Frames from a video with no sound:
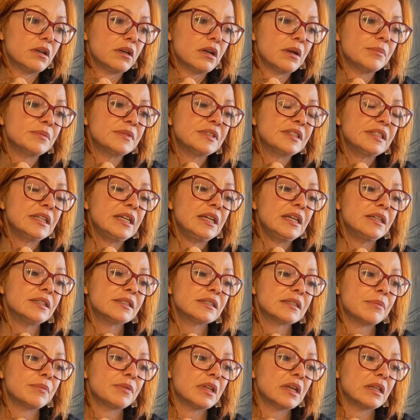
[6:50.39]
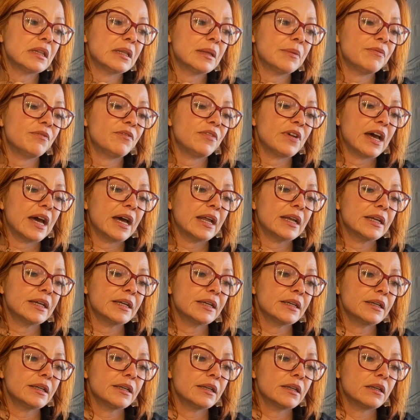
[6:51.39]
I'm seeing something
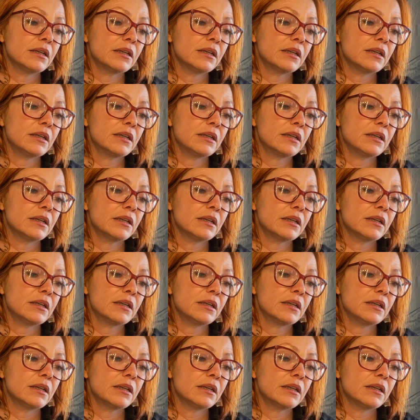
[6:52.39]
lymphatic